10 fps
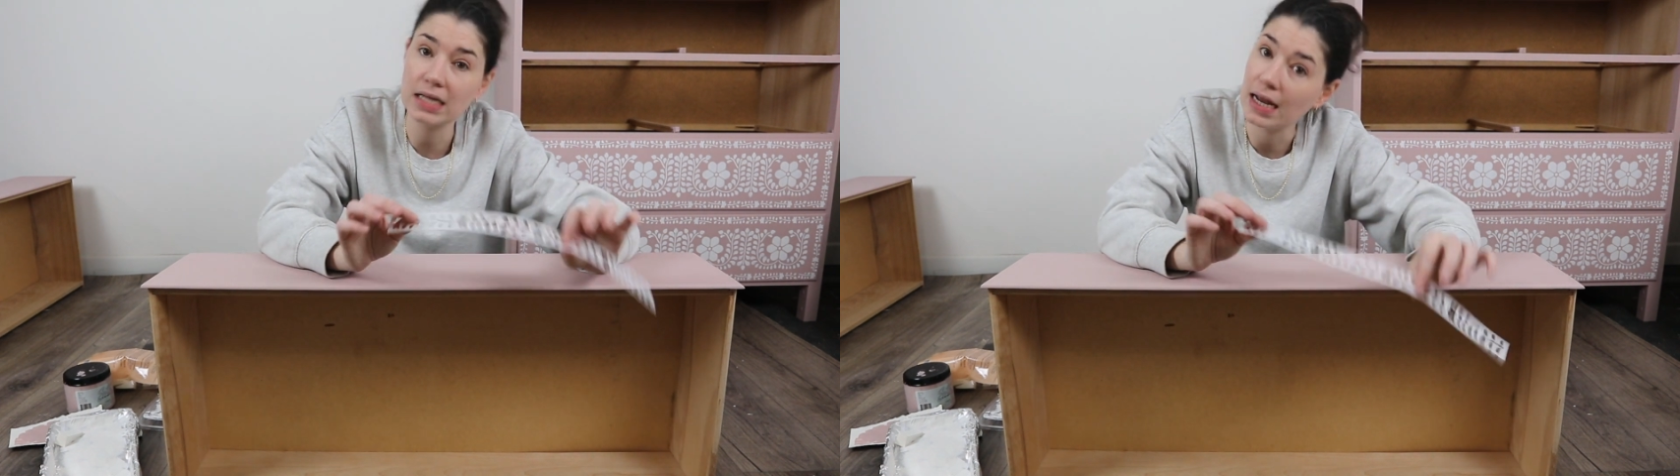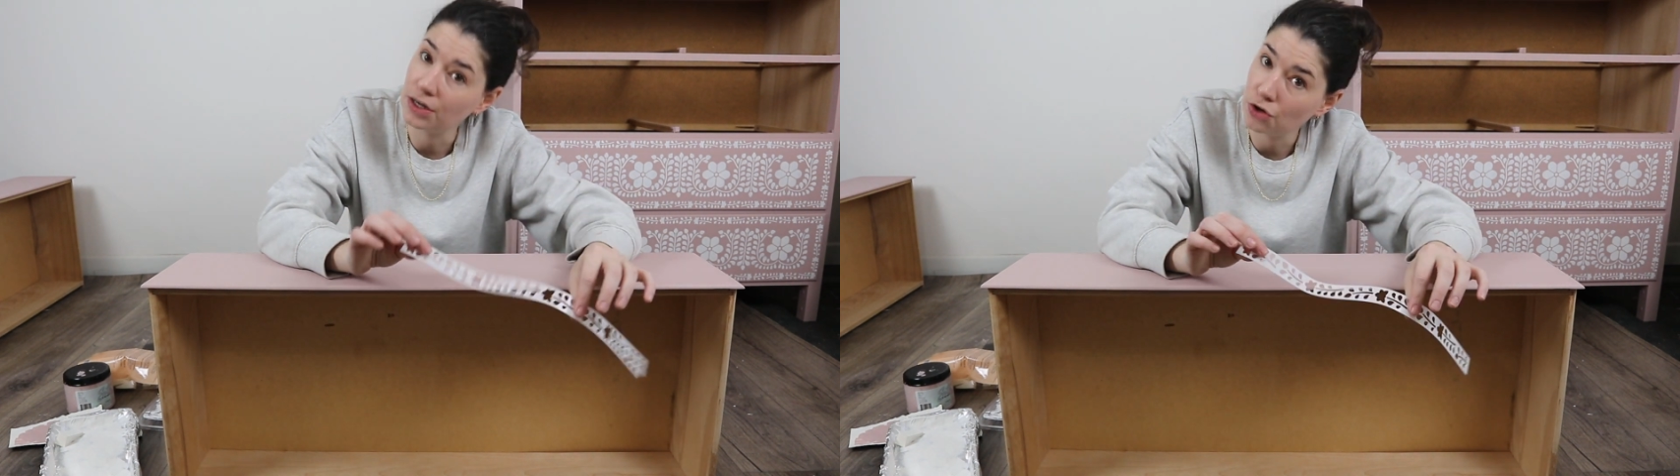
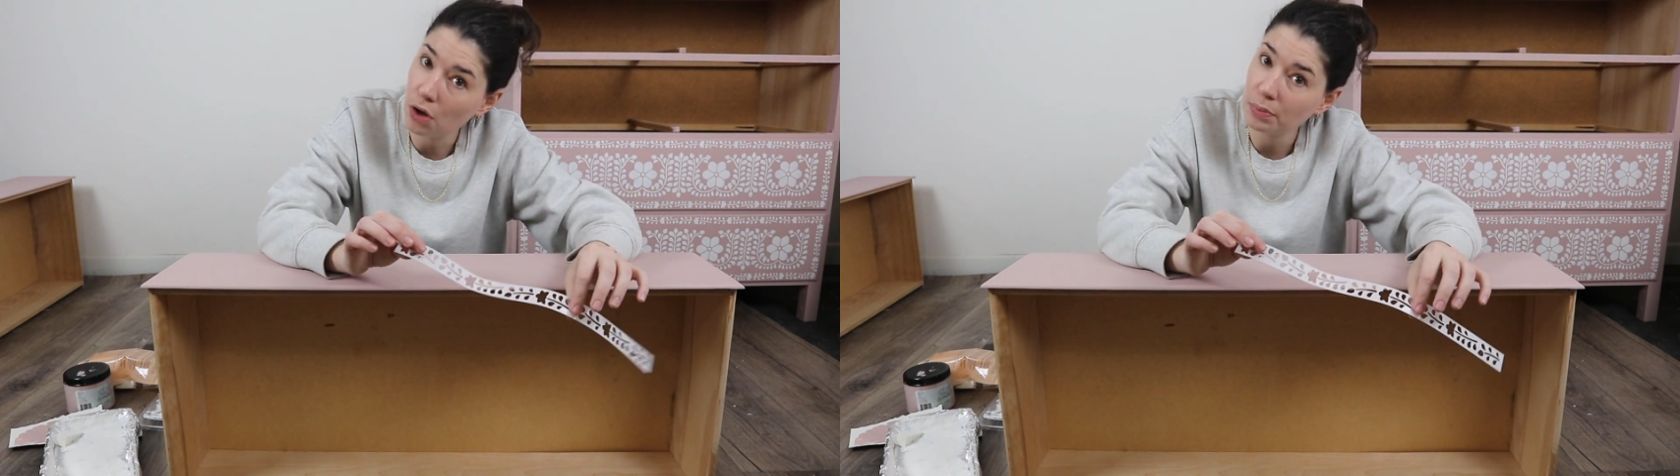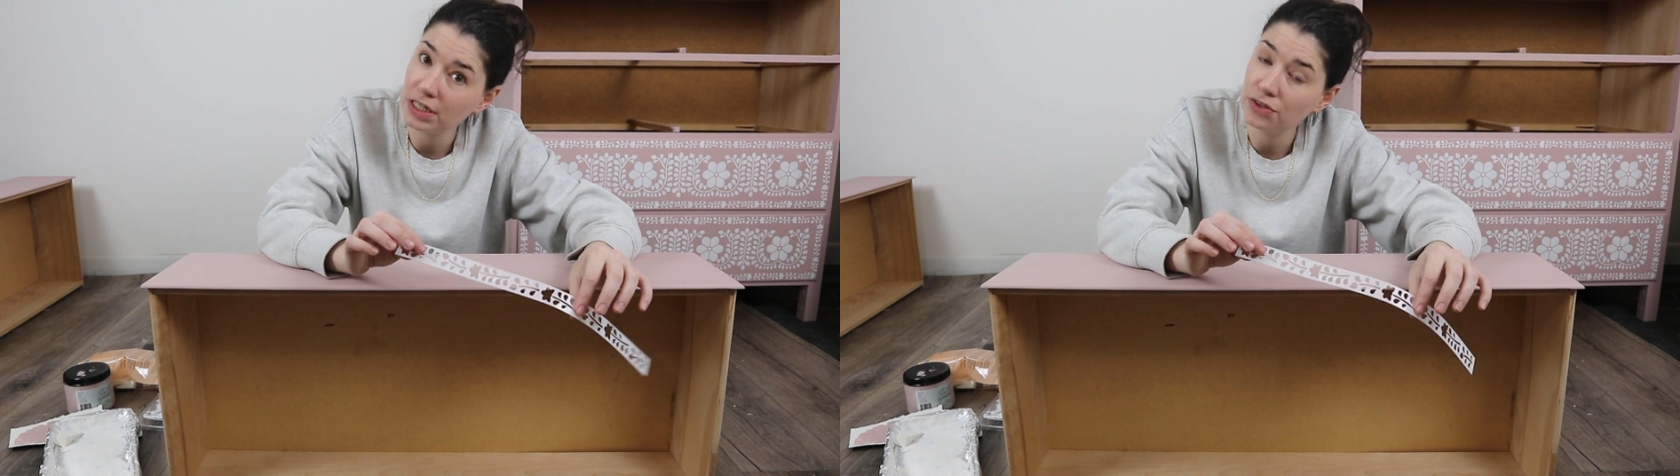side and
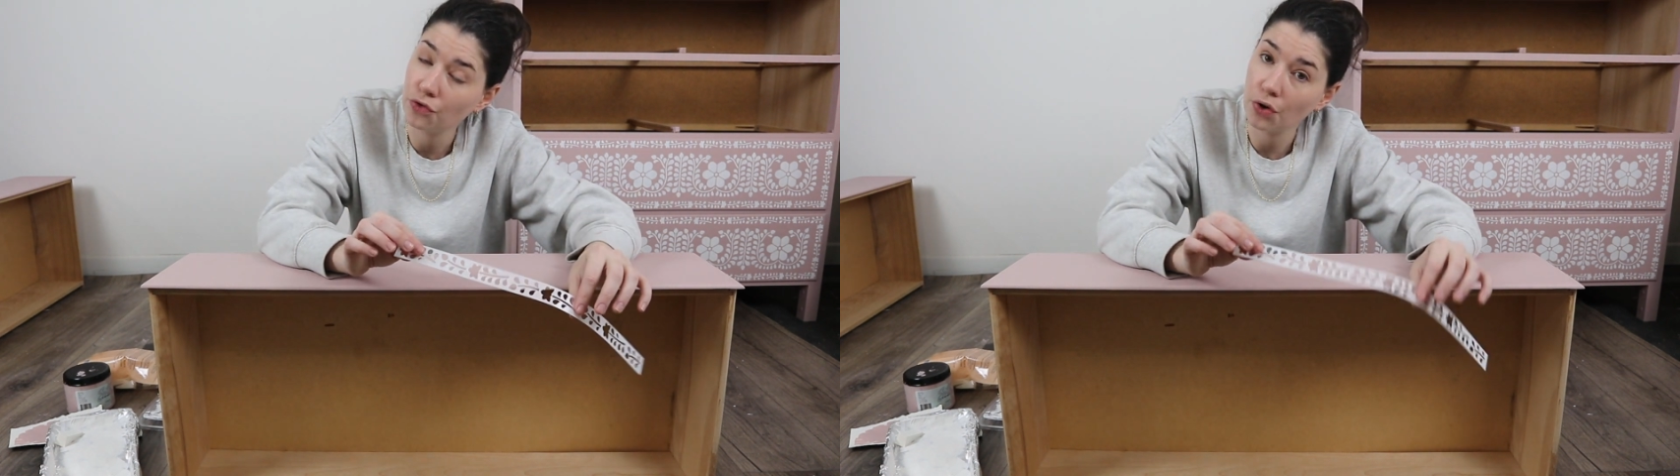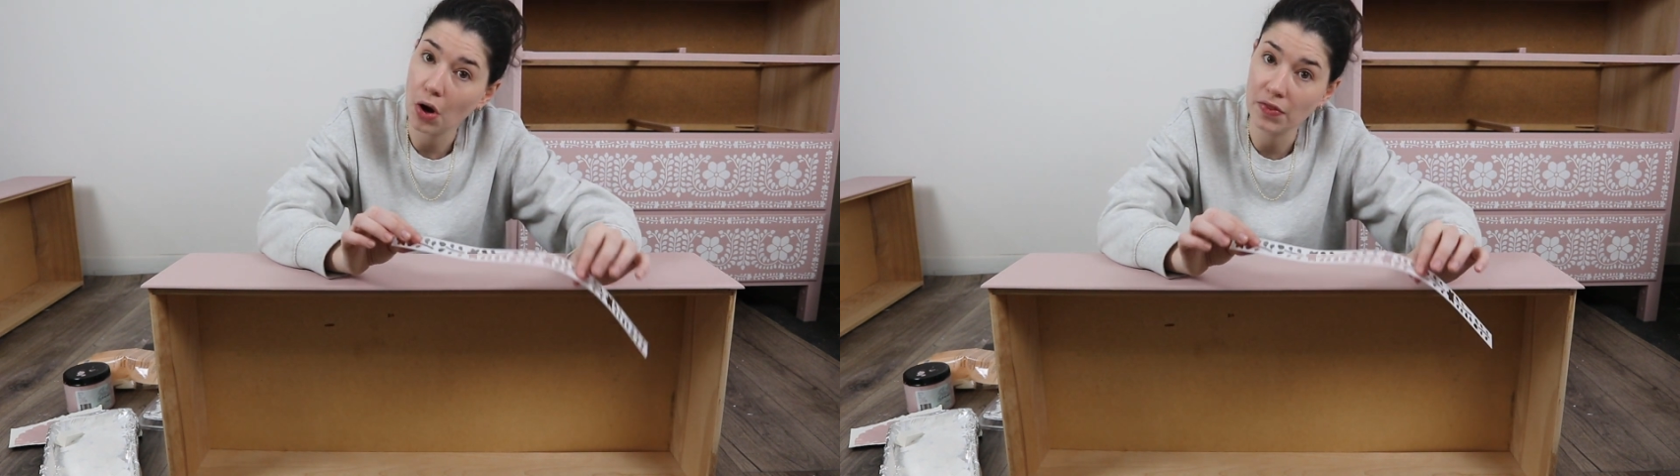not bleed
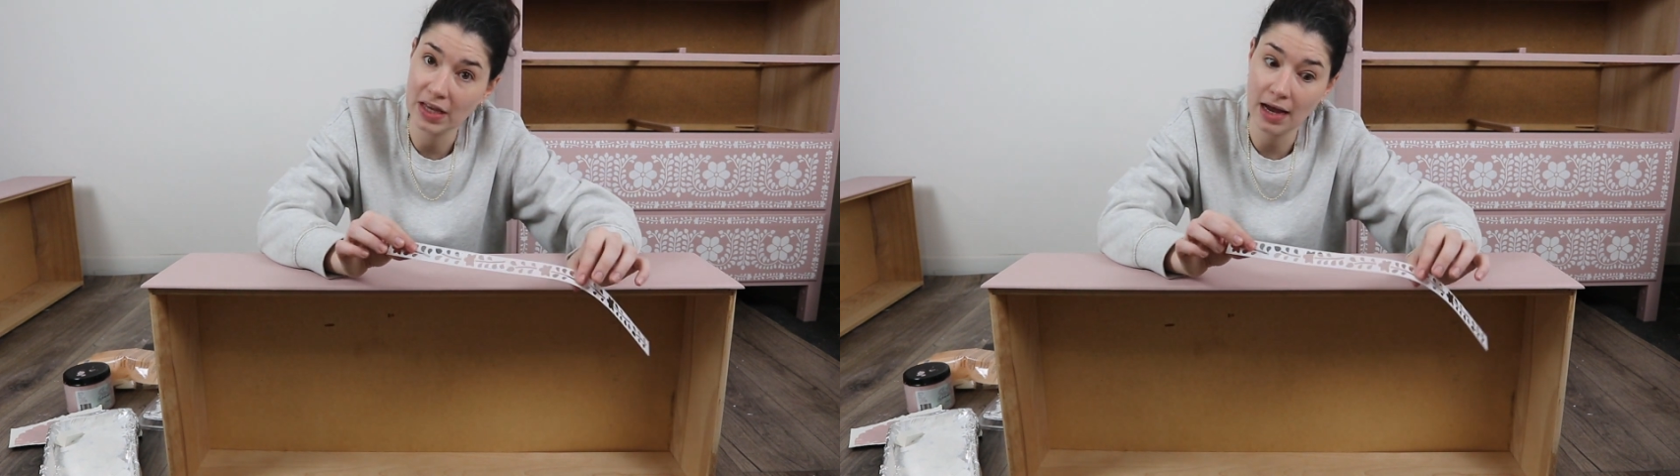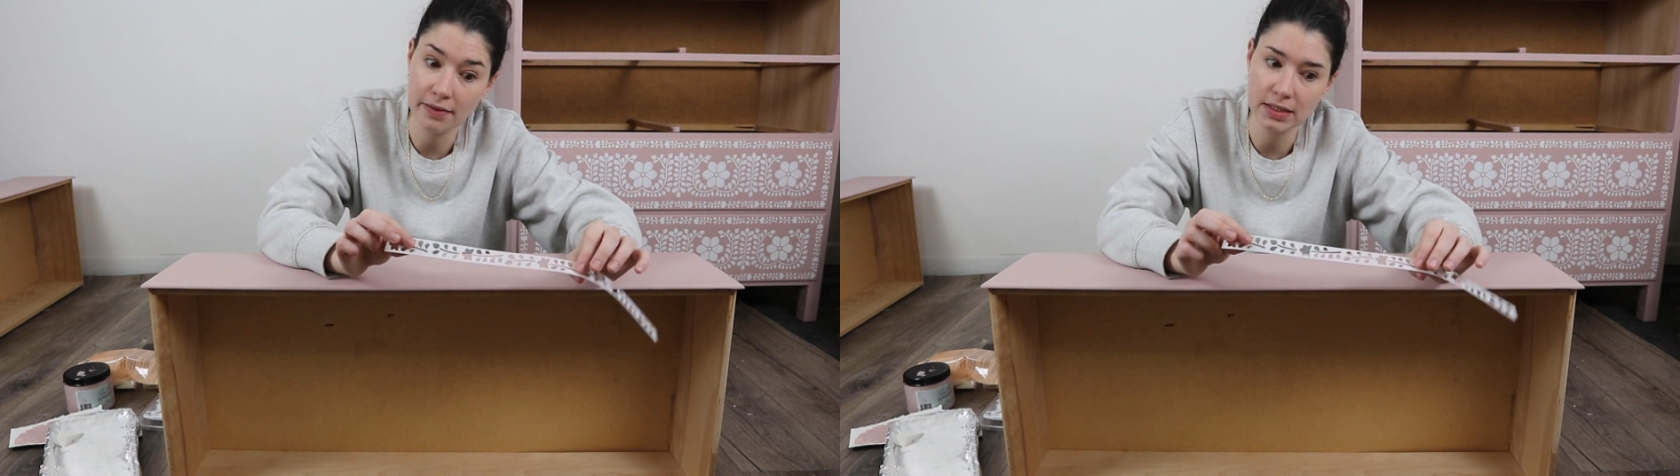through on
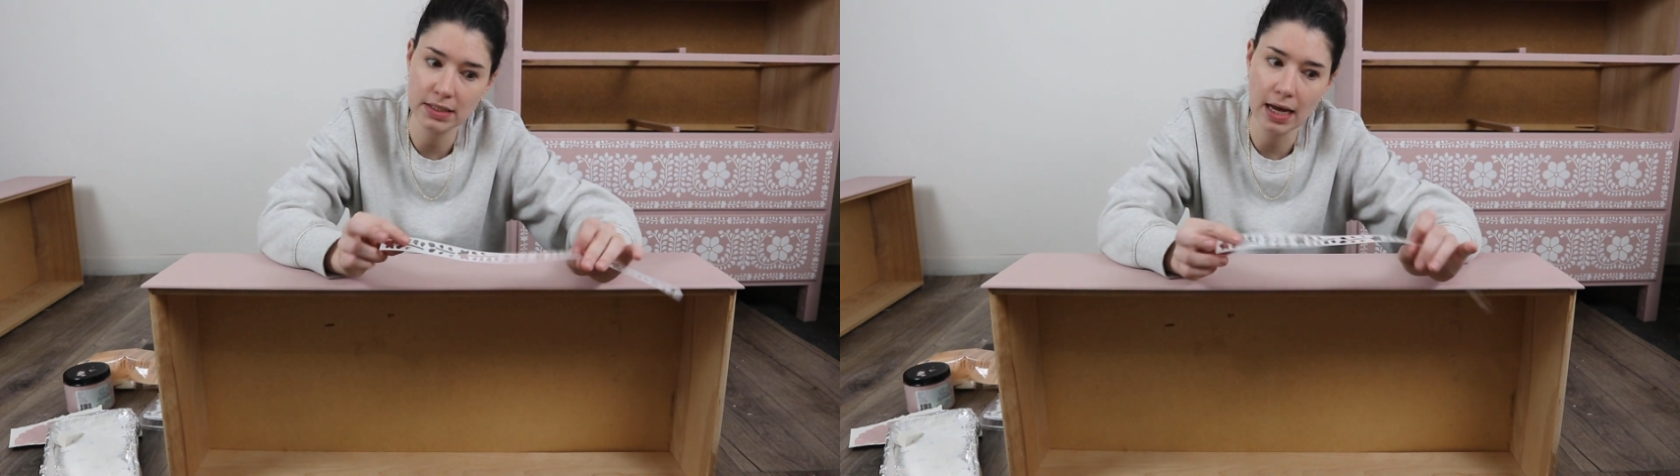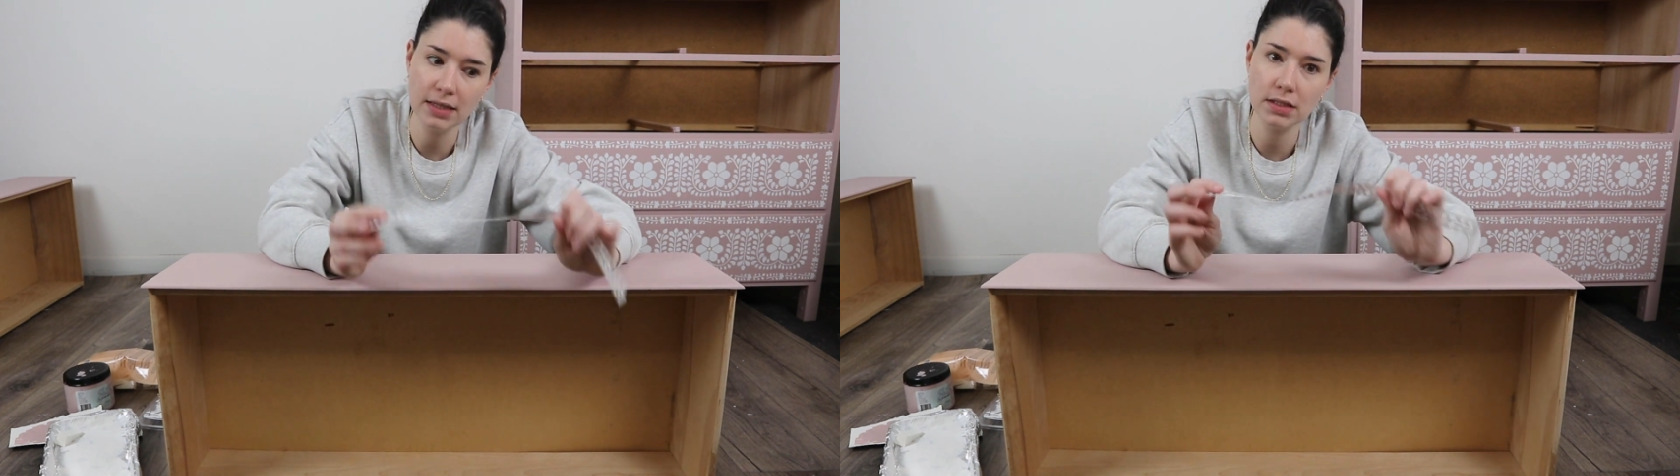the other
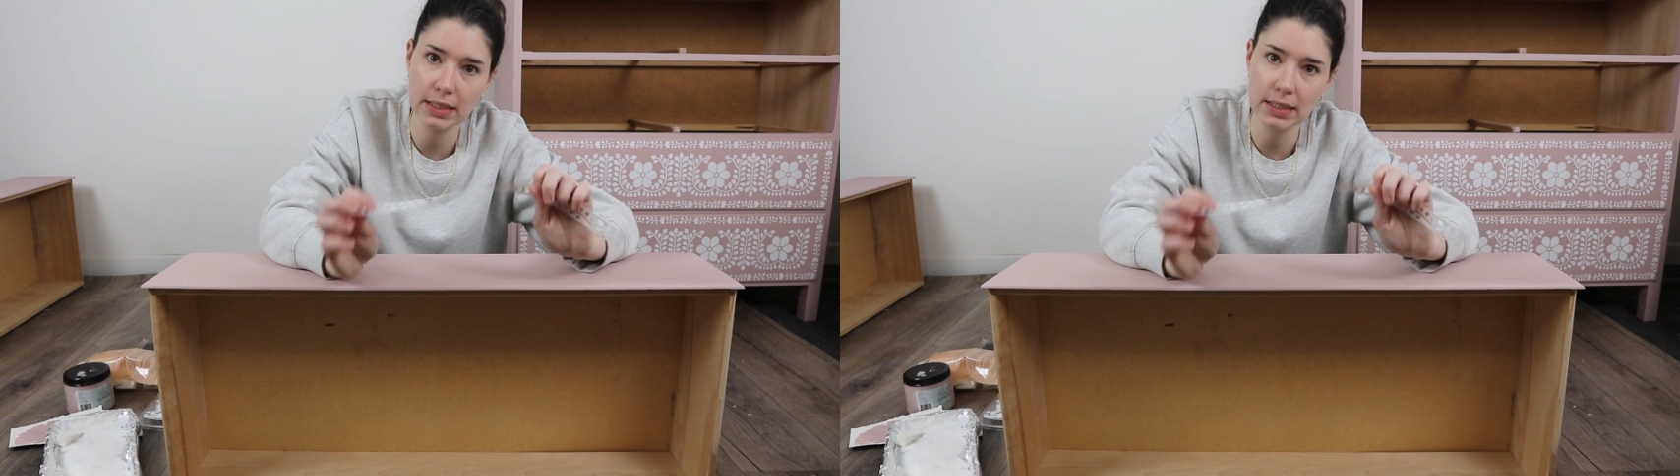side.